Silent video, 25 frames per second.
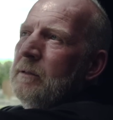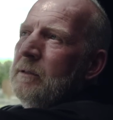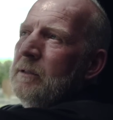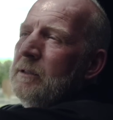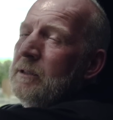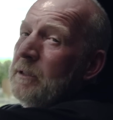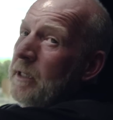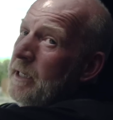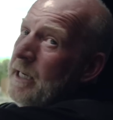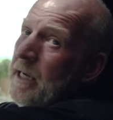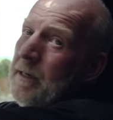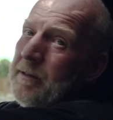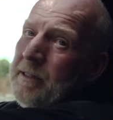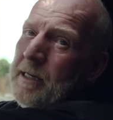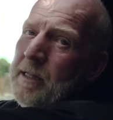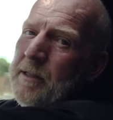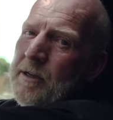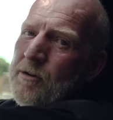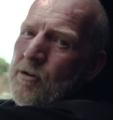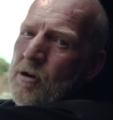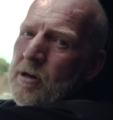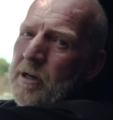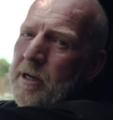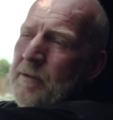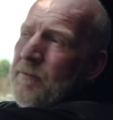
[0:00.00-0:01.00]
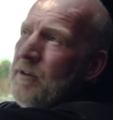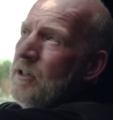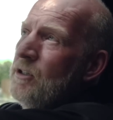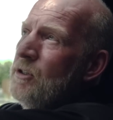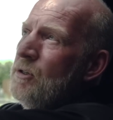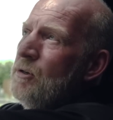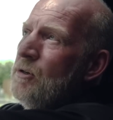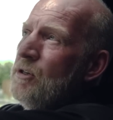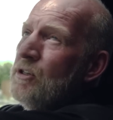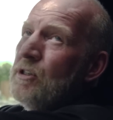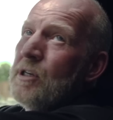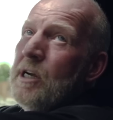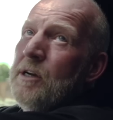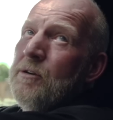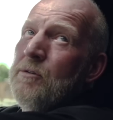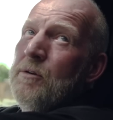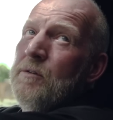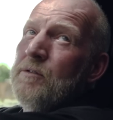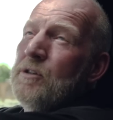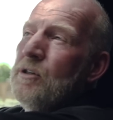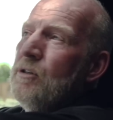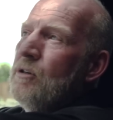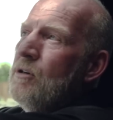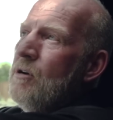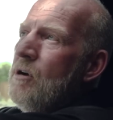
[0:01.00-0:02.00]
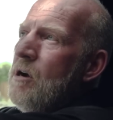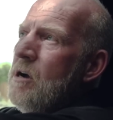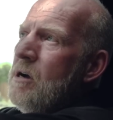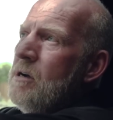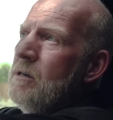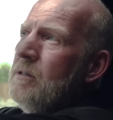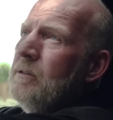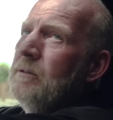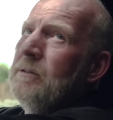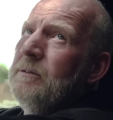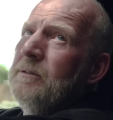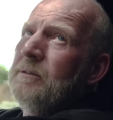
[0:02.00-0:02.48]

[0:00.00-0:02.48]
So yeah, nothing wrong having two sunroofs in a car,